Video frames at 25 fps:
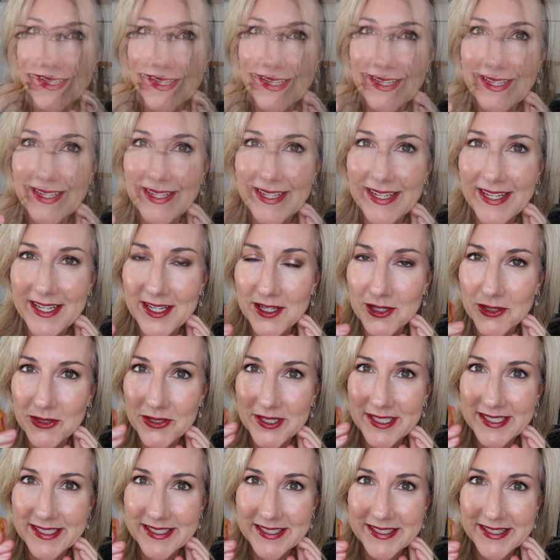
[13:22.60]
And here
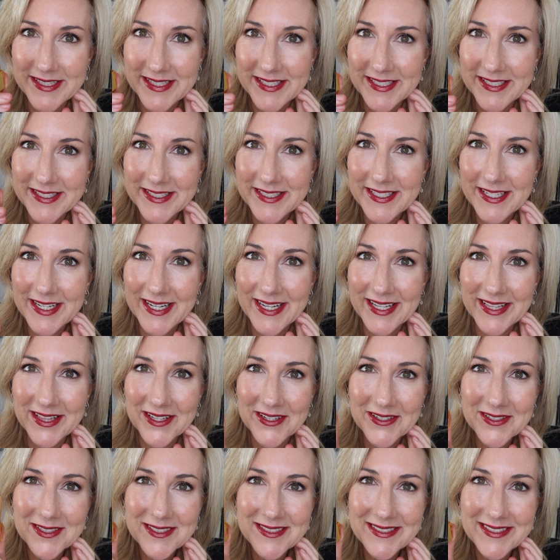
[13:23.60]
is this
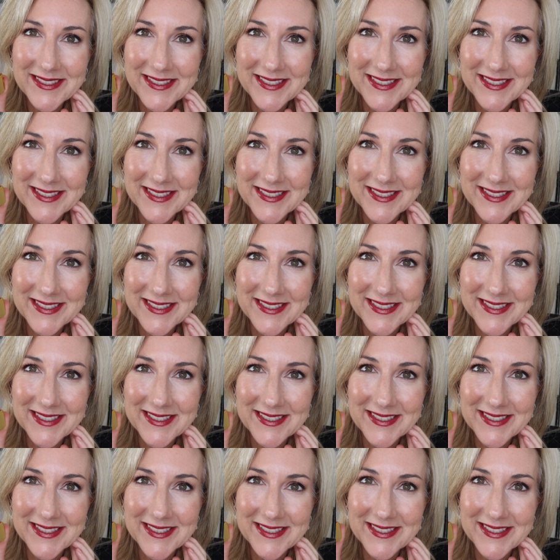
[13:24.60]
color.